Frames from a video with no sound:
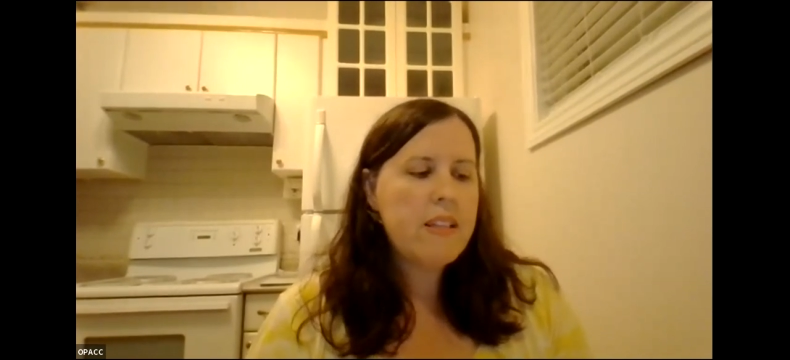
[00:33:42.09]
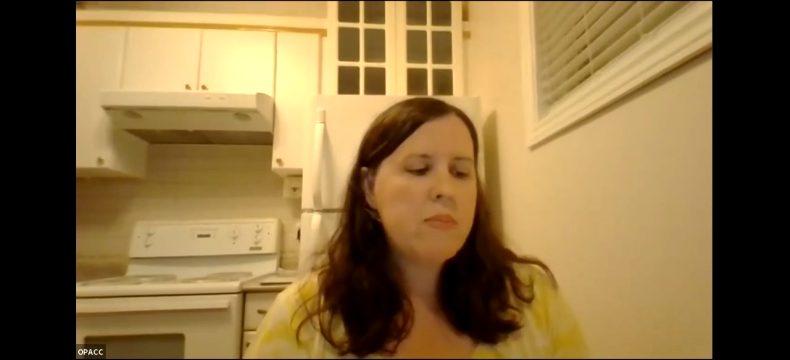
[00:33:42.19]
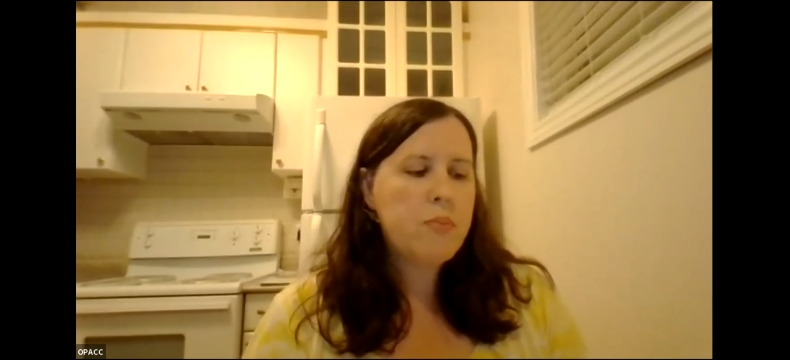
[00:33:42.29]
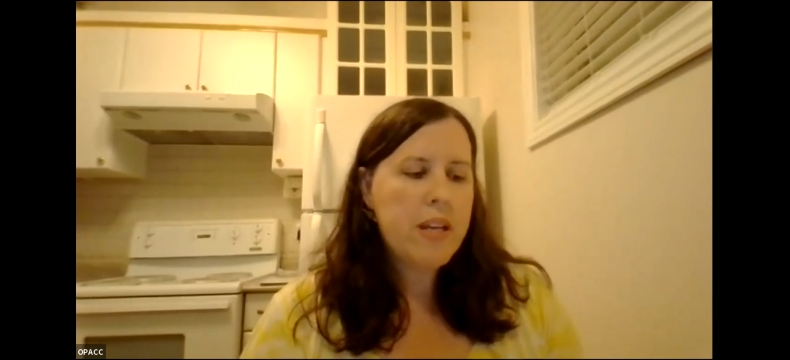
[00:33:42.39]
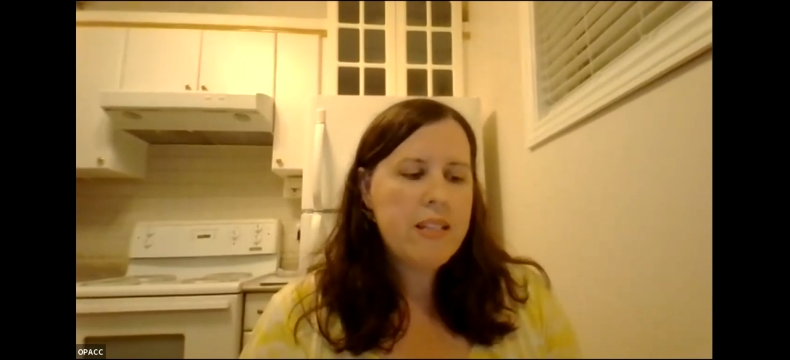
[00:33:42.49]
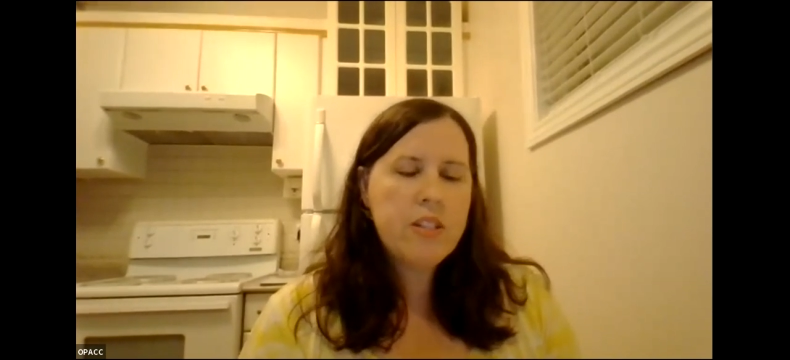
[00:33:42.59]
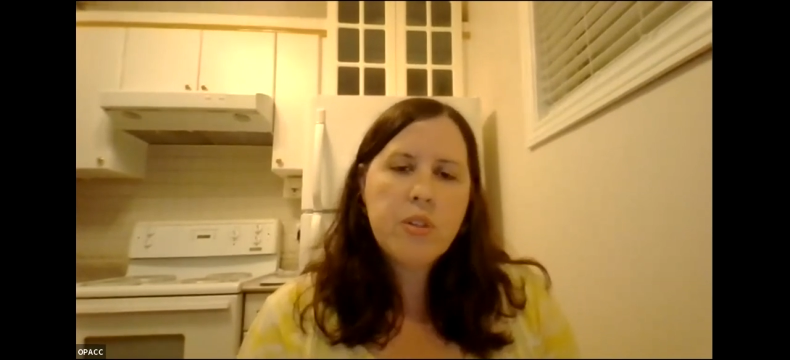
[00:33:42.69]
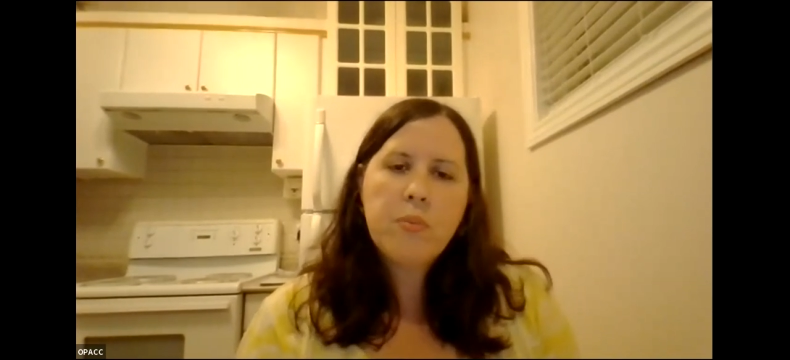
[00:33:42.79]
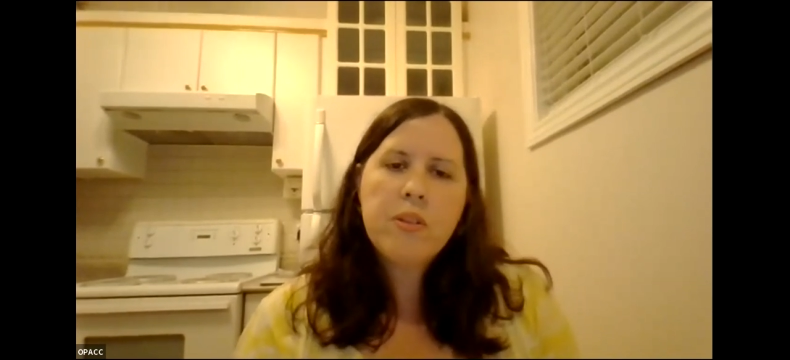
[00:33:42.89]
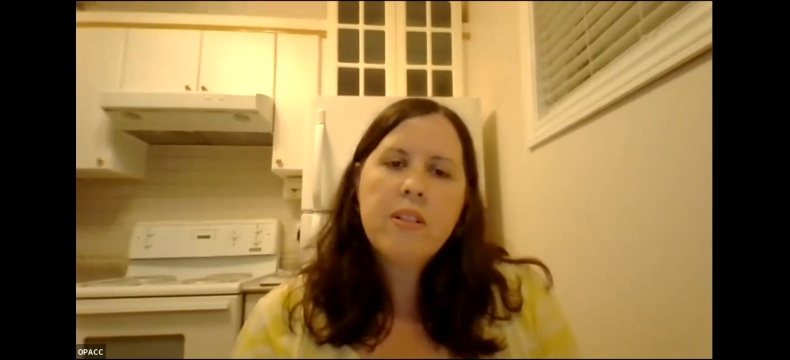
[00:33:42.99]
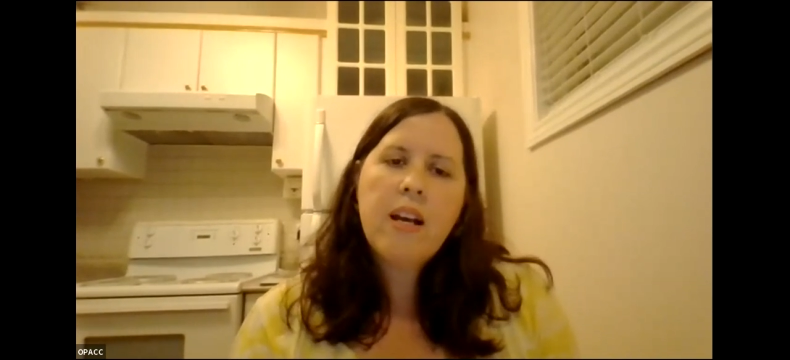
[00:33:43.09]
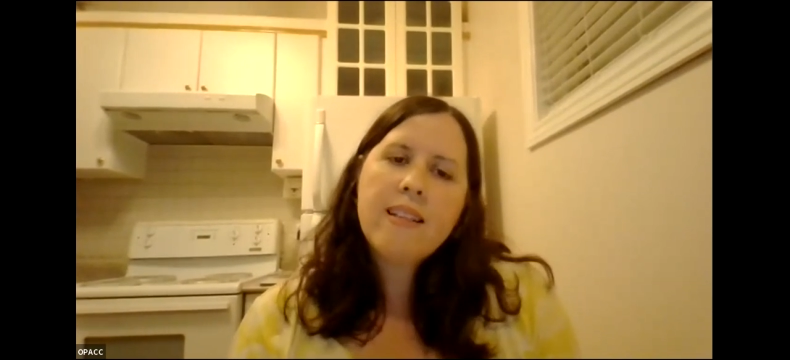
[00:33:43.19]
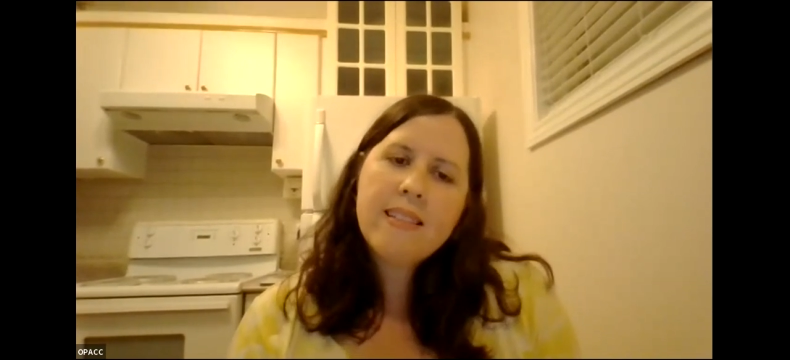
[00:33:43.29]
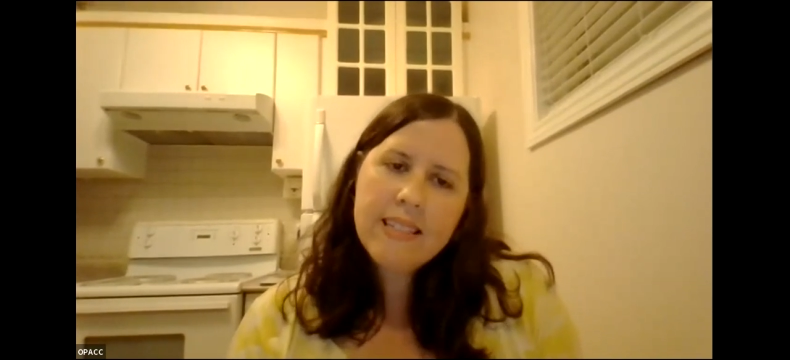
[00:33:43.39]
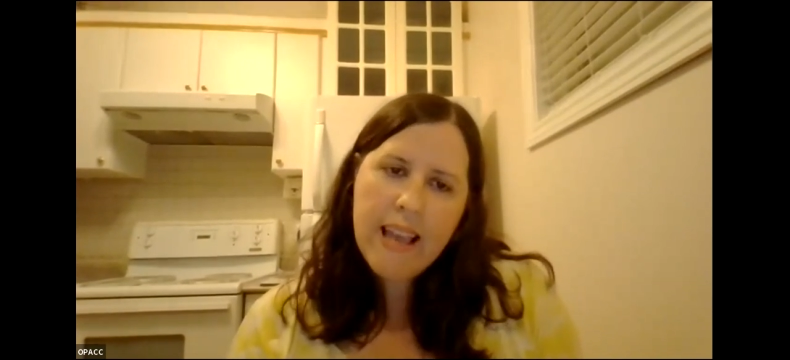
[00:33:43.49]
is
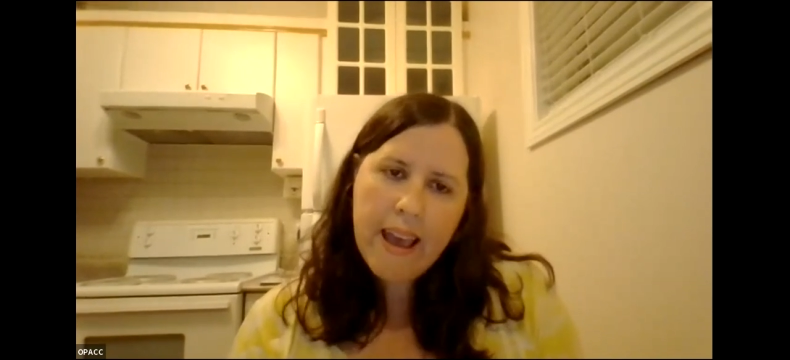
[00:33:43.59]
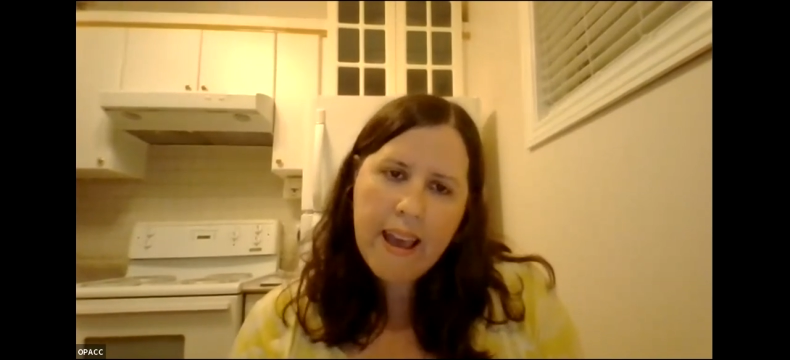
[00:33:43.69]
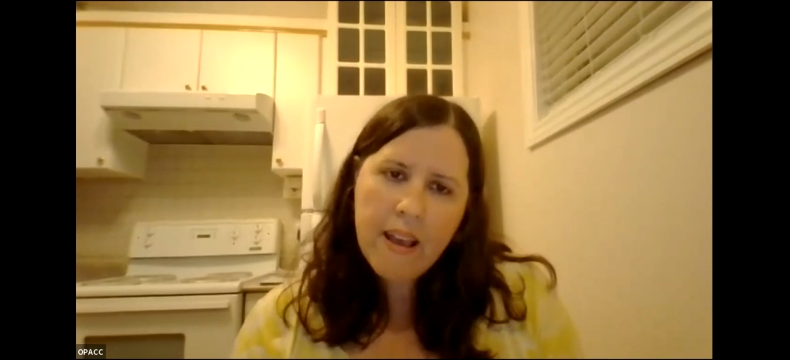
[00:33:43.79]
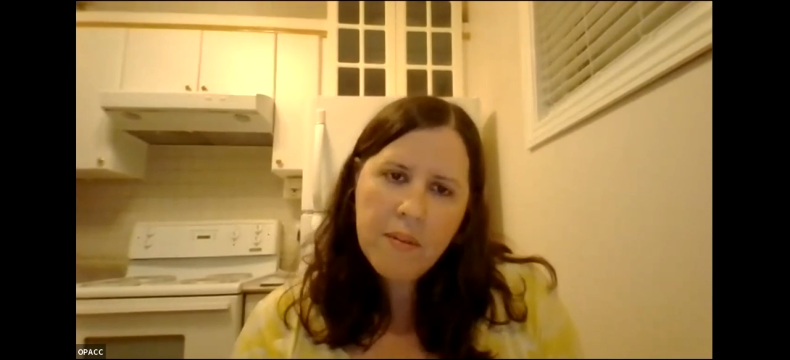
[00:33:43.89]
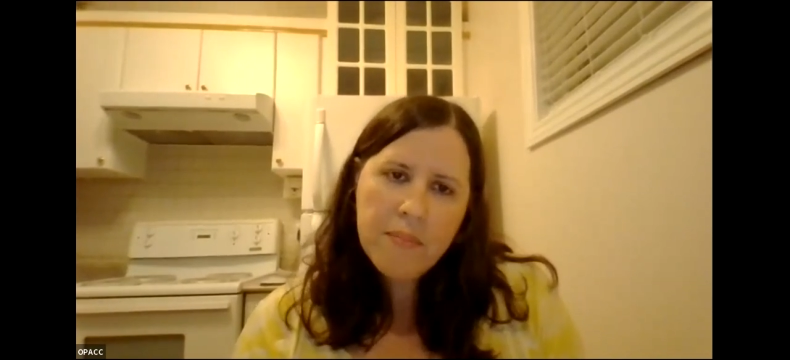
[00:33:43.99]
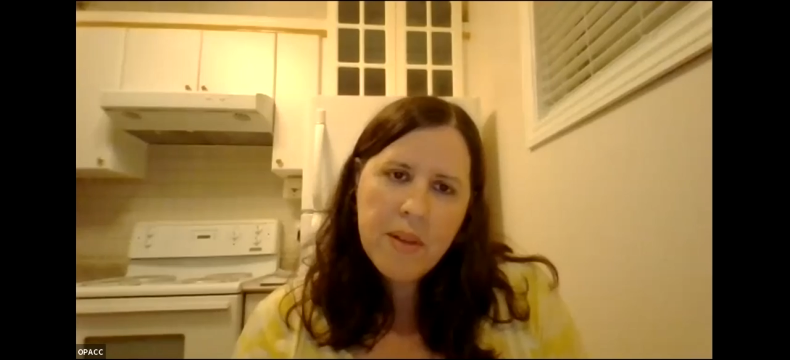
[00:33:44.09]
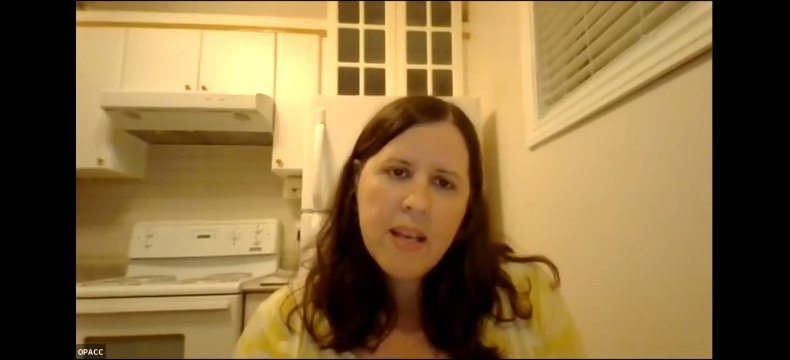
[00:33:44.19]
braintumor.ca.